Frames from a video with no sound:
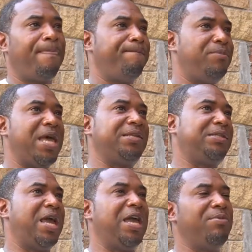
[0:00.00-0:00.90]
Next
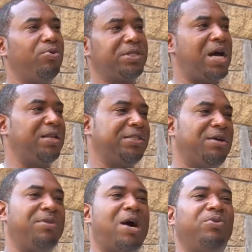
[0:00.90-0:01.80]
game, it was kind of
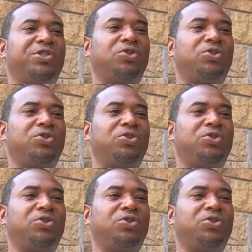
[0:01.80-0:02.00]
similar. I was